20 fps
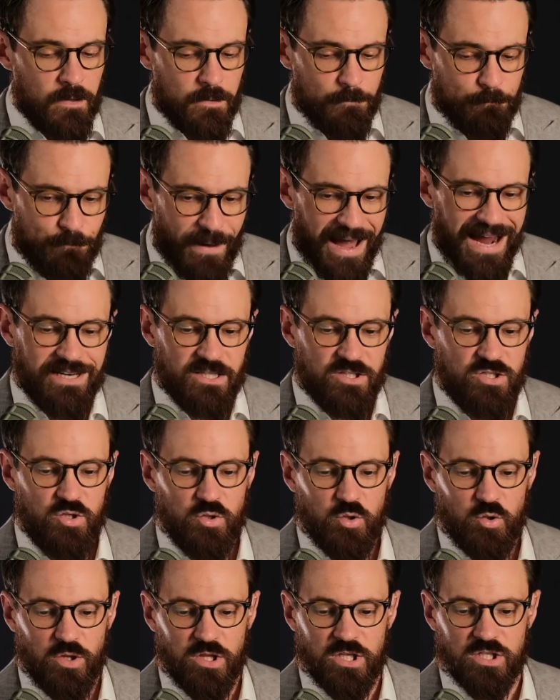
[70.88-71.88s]
Back
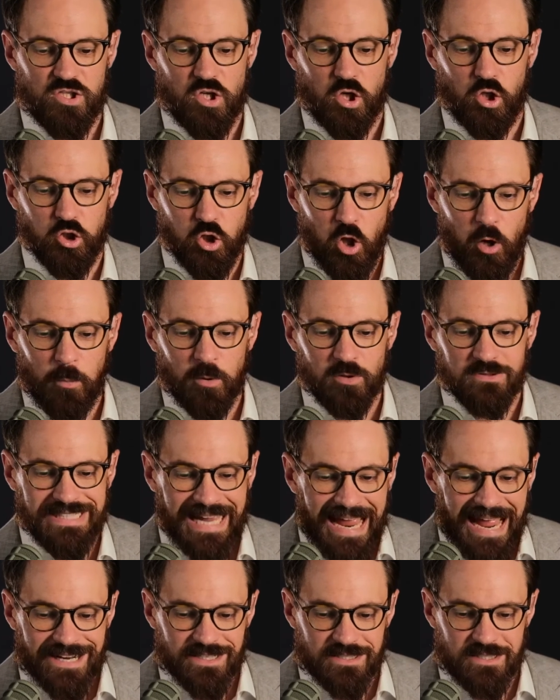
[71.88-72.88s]
to this global
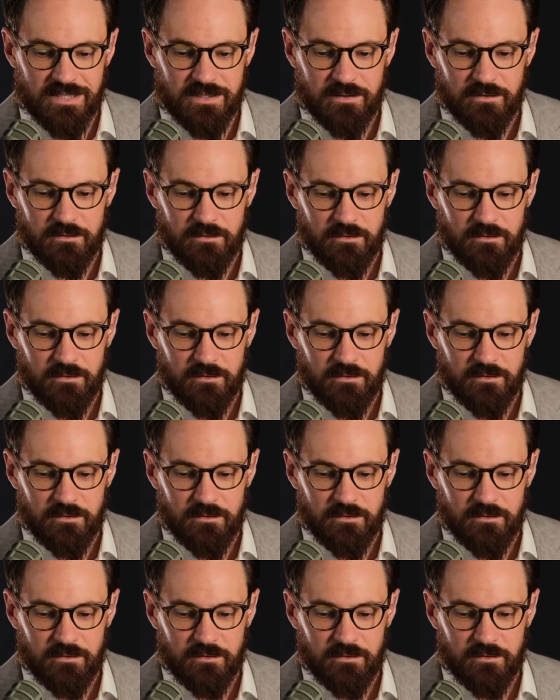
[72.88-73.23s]
tax.